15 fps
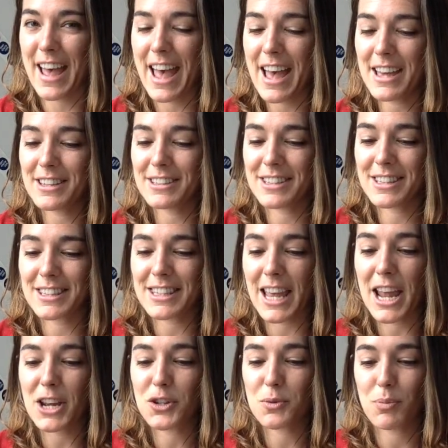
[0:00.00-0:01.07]
as this
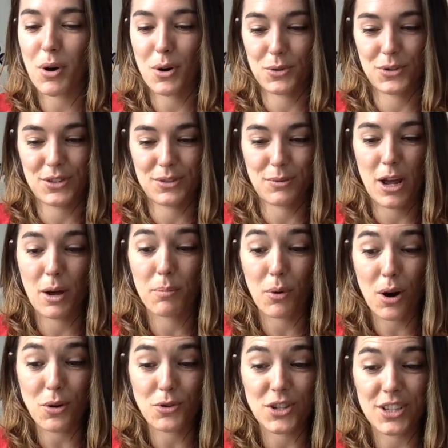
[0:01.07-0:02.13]
age appro-
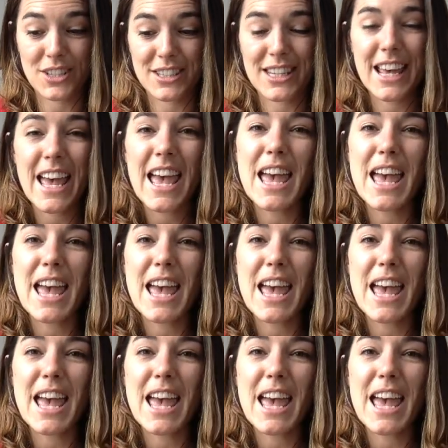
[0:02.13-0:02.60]
approaches,